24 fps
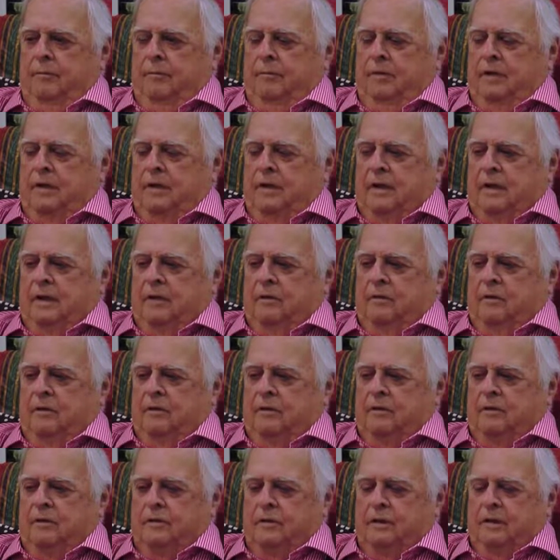but it
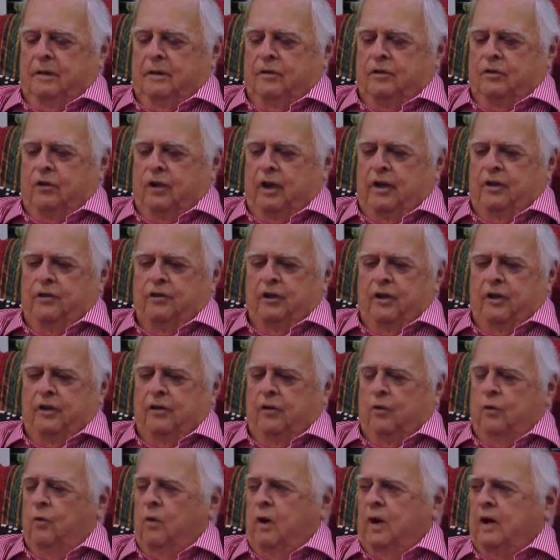was chasing
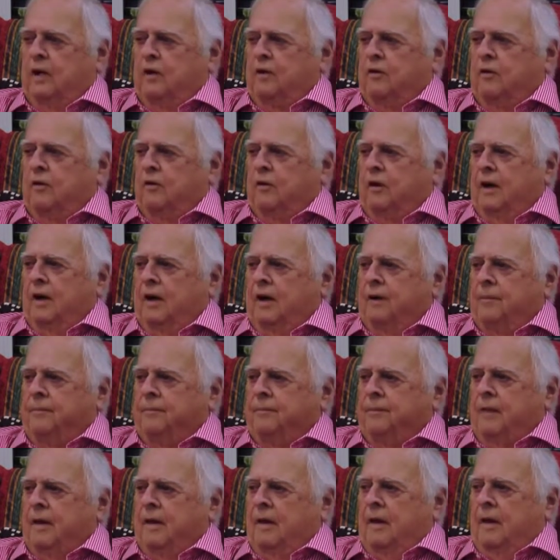the wind around
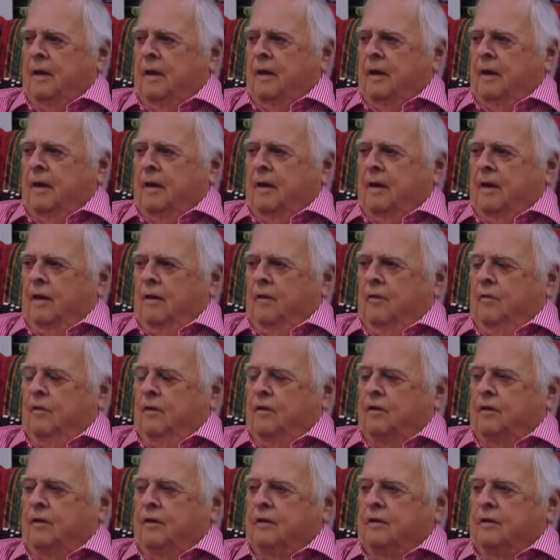
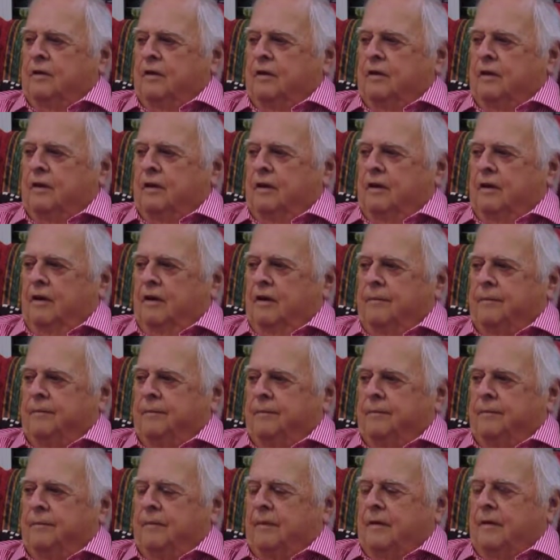with this little
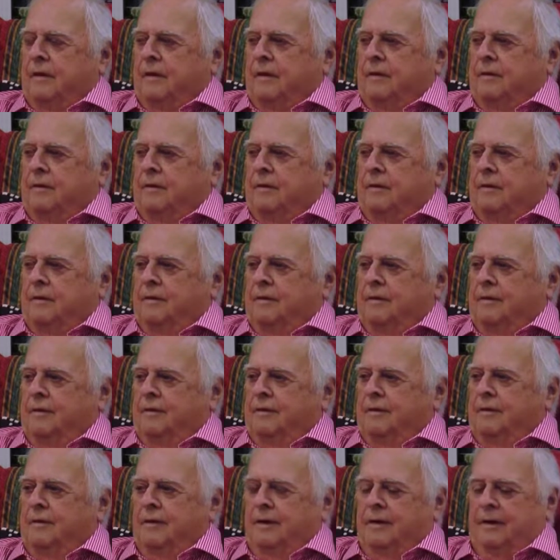
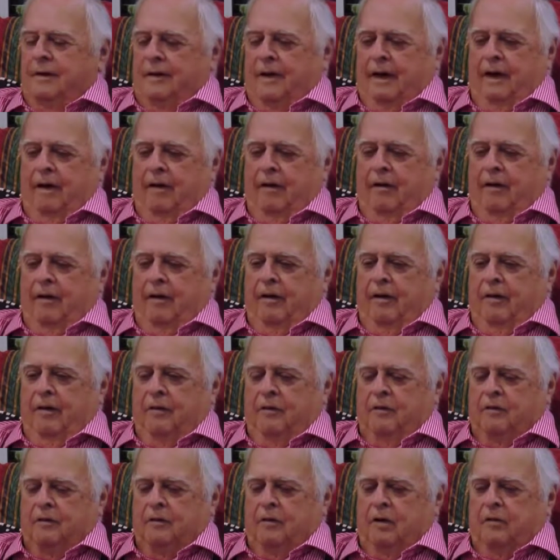uh, little carrier.
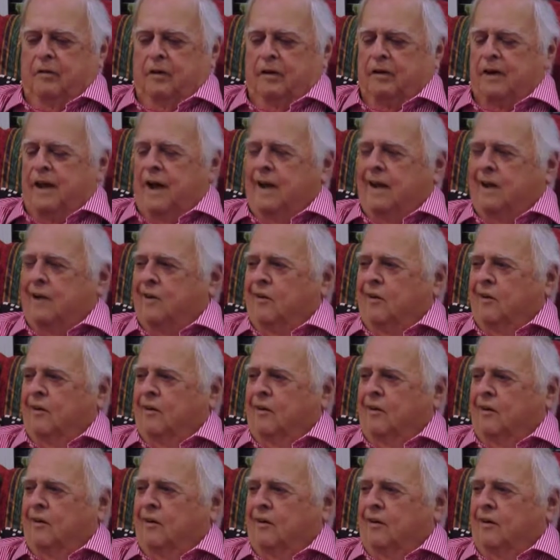It was on a tanker
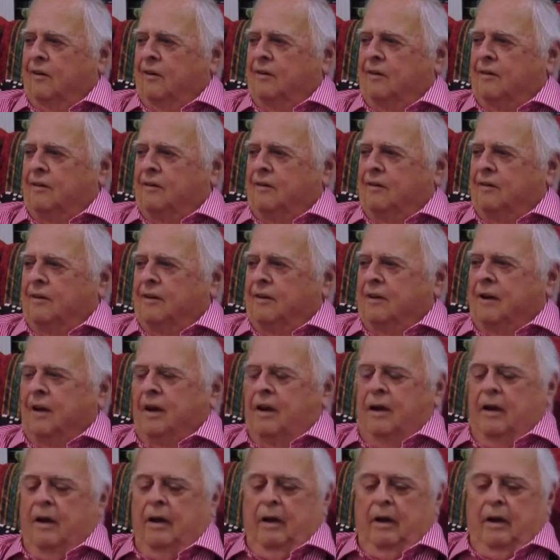hull.
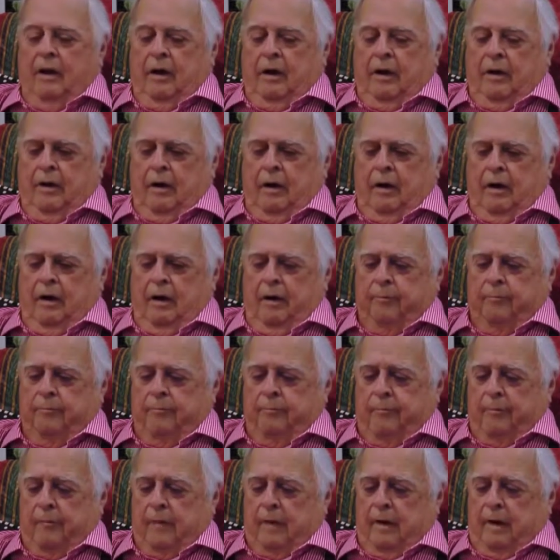Uh,
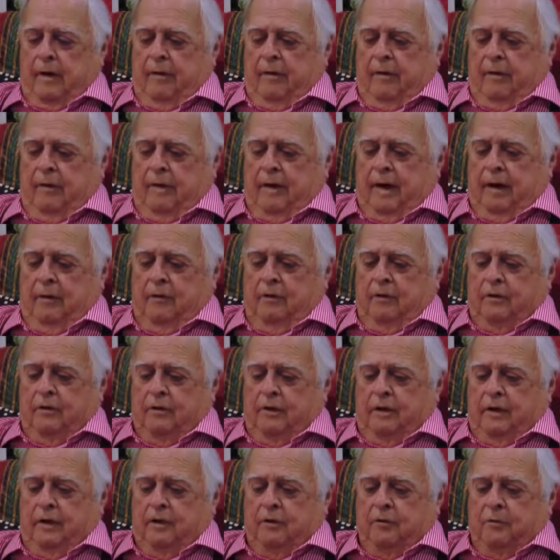that was
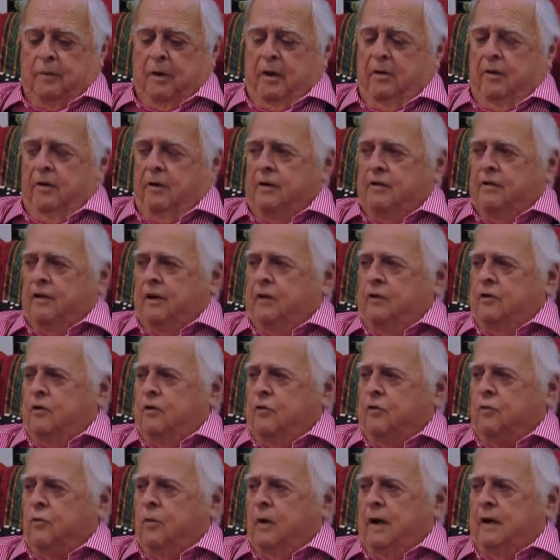an experience, and you
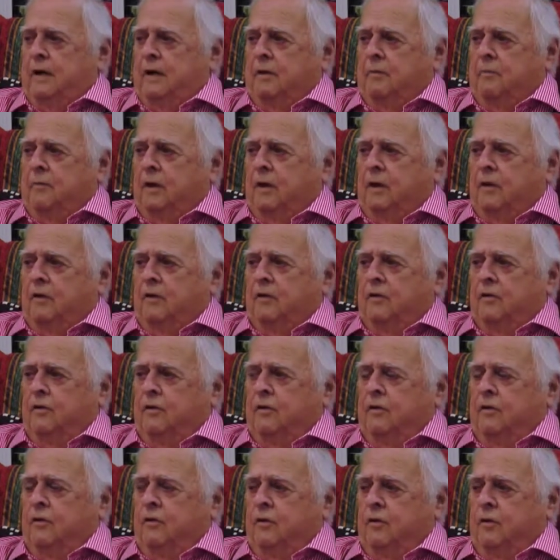sweated because you
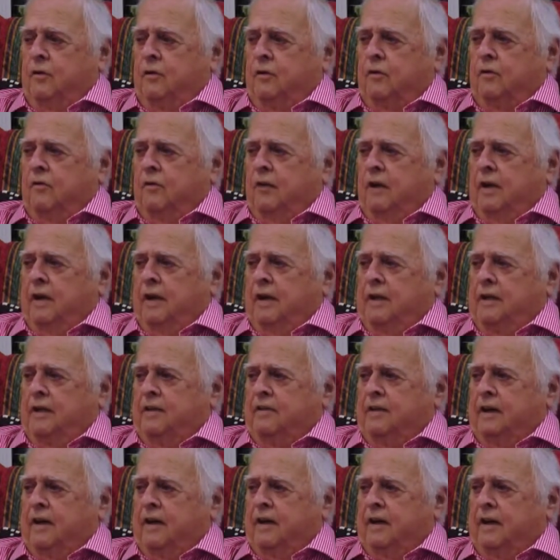knew you could very
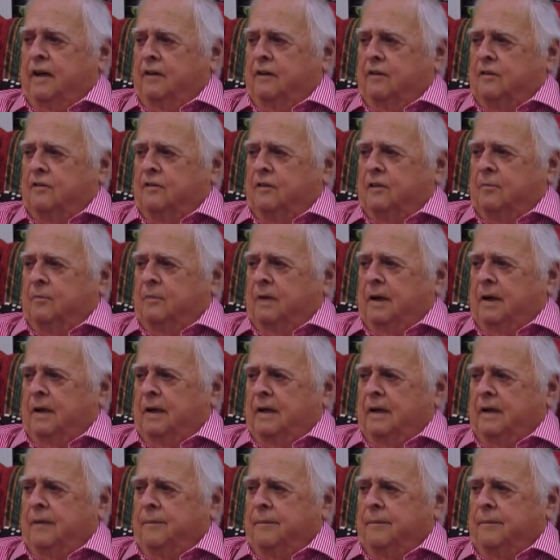easily kill somebody.